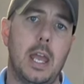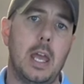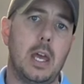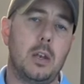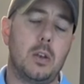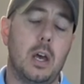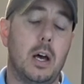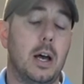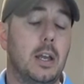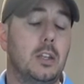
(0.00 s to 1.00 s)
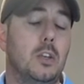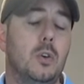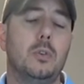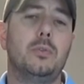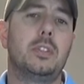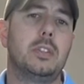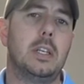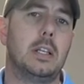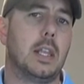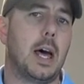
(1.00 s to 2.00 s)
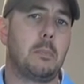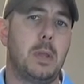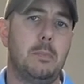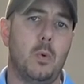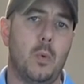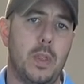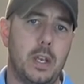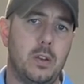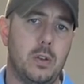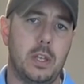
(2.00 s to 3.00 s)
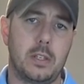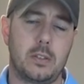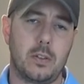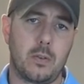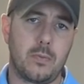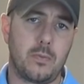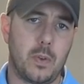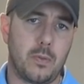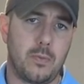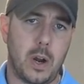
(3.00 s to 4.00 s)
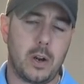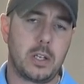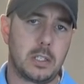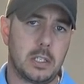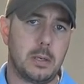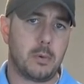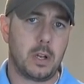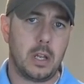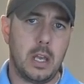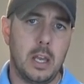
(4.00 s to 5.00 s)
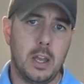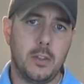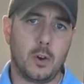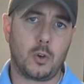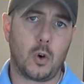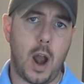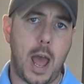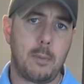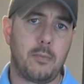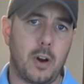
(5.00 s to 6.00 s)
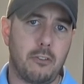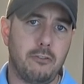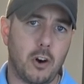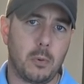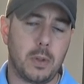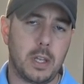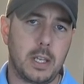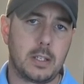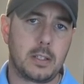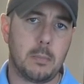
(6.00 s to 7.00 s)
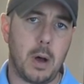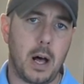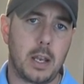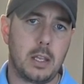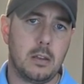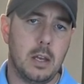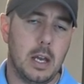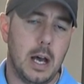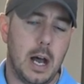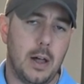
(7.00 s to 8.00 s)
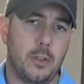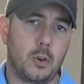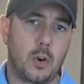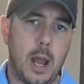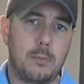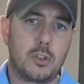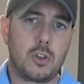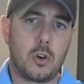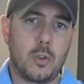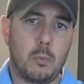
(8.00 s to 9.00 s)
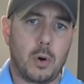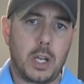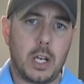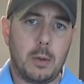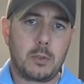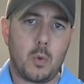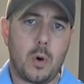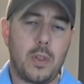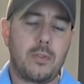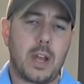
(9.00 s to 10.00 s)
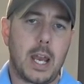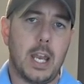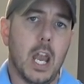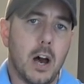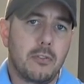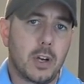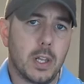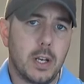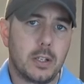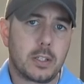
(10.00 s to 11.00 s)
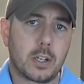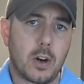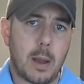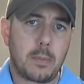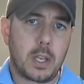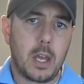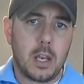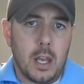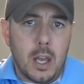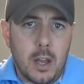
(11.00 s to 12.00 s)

and uh, you'll see a lot of people when they do this, they're, they're very deliberate They'll grab very firmly against the body. Uh, they'll grab the shirt. They'll bring it up to where they've got enough clearance to grab the gun.